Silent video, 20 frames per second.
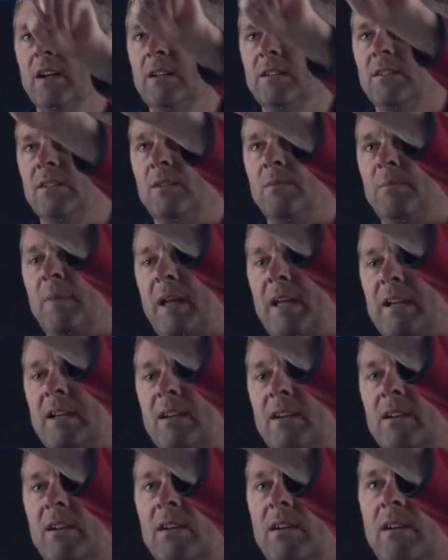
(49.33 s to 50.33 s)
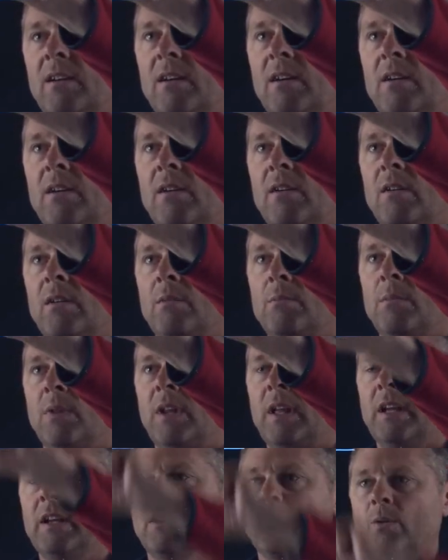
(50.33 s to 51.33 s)
to make
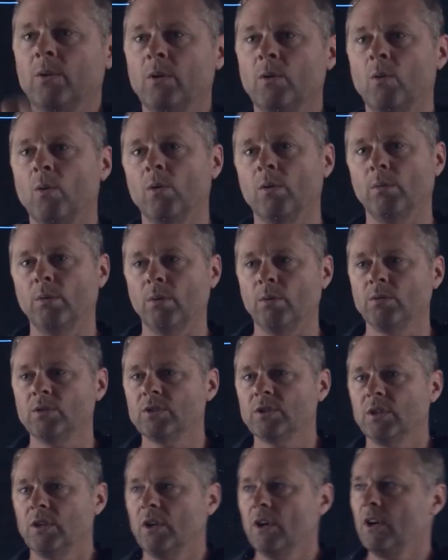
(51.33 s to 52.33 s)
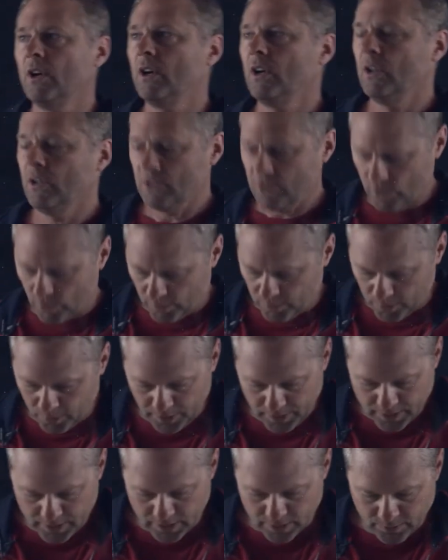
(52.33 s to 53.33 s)
molecular orbitals. So for
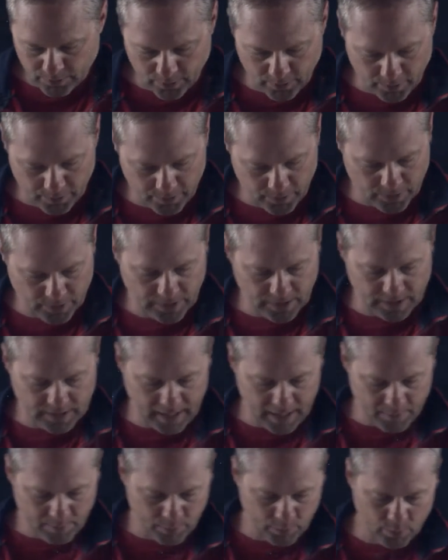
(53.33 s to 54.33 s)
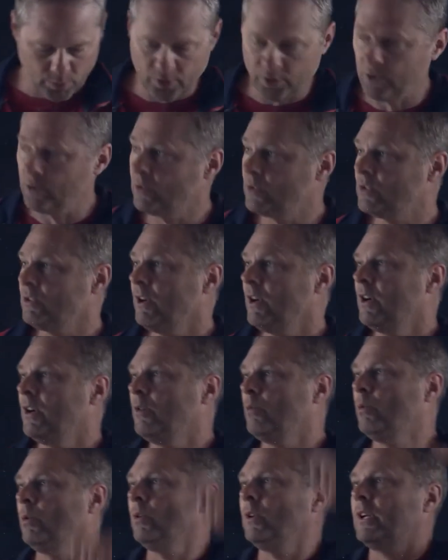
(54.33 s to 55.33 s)
instance, for the first example
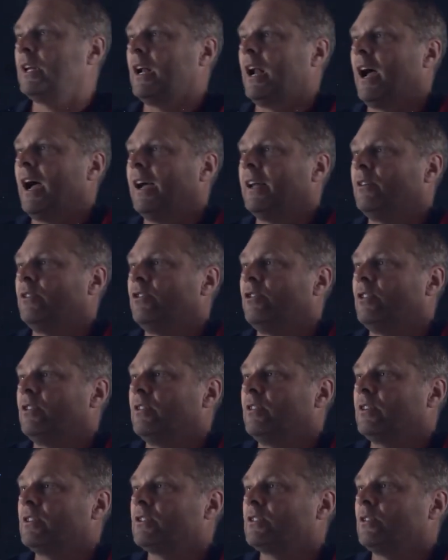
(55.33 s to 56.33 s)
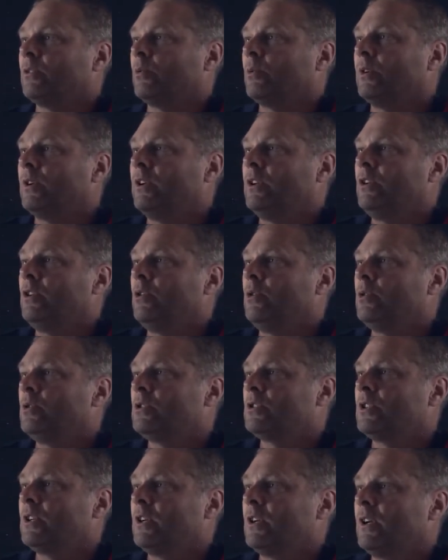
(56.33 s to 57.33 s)
we'll look at hydrogen. And so we're going to
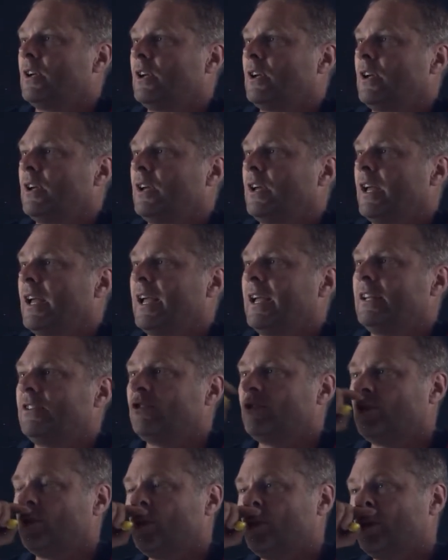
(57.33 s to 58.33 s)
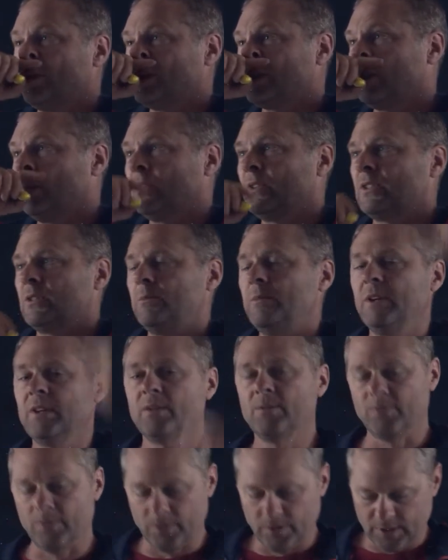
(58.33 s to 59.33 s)
use H2 as going to be the
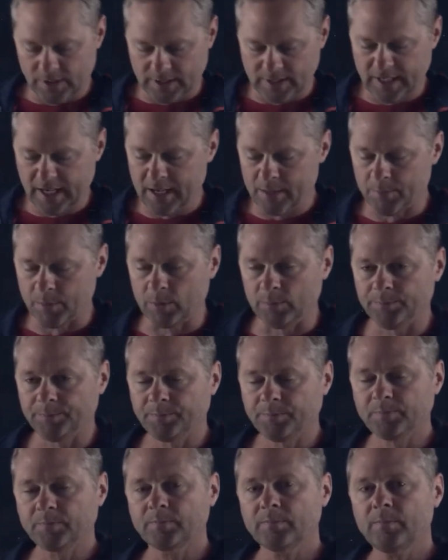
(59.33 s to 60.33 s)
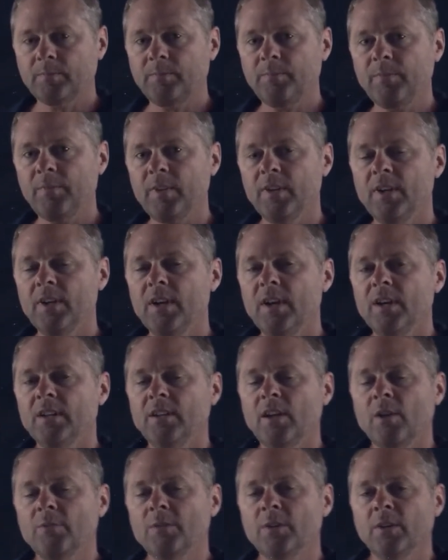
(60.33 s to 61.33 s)
first example.
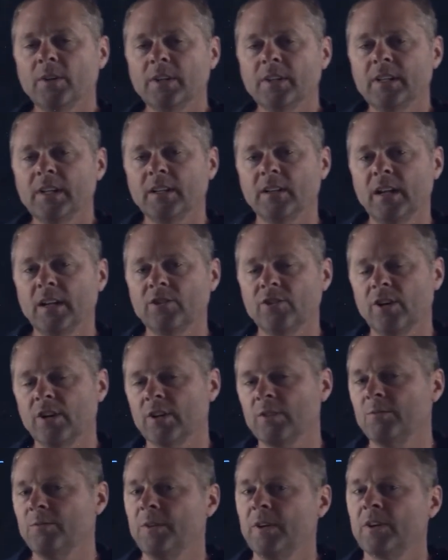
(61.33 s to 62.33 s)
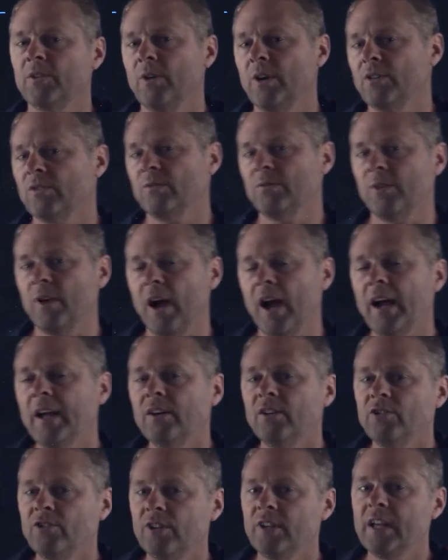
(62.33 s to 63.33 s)
Now, if you look at the electron configuration for
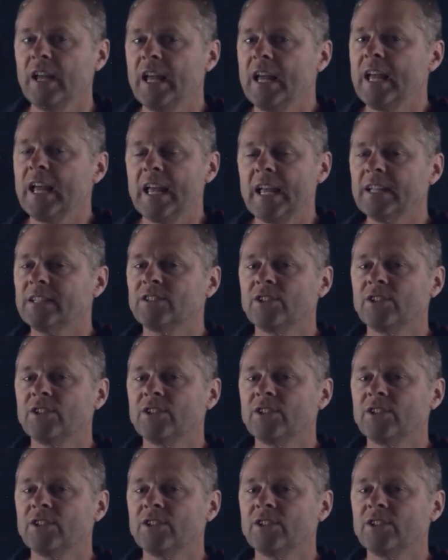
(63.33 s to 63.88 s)
hydrogen, it's